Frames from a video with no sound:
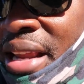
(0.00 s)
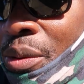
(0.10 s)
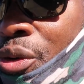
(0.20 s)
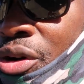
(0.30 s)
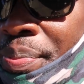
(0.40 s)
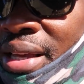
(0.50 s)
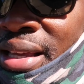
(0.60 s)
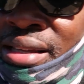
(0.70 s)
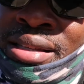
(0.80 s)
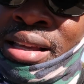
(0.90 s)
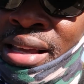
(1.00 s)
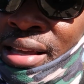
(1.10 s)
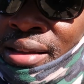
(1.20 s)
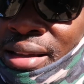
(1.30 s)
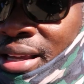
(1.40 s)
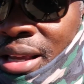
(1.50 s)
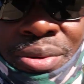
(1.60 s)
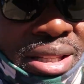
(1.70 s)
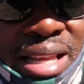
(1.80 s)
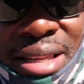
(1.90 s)
did not work because
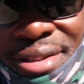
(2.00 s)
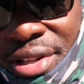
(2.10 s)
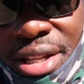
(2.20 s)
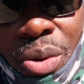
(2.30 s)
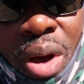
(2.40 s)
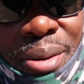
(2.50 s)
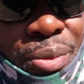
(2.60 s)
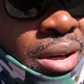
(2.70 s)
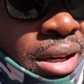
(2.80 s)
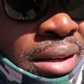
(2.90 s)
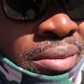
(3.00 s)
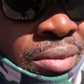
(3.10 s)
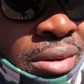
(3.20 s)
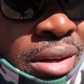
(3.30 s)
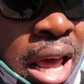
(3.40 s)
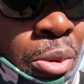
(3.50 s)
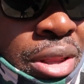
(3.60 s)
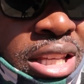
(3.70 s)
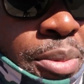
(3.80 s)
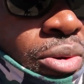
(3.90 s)
he was the size of JJ Watt. We couldn't, I don't
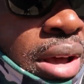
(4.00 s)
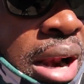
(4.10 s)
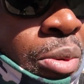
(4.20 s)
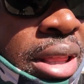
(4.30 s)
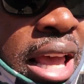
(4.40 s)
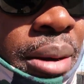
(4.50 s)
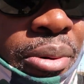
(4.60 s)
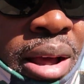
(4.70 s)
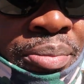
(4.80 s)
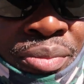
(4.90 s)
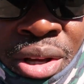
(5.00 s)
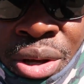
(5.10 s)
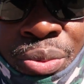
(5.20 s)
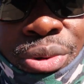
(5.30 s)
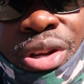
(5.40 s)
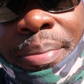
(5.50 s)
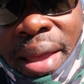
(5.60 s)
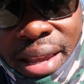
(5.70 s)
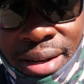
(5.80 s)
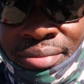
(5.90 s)
want that smoke. I don't want that kind of problem. We'll check
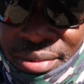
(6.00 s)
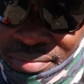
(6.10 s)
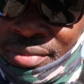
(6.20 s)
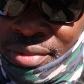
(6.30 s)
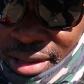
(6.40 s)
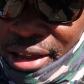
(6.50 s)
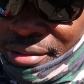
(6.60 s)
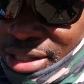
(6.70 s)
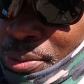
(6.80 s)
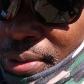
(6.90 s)
back in later, see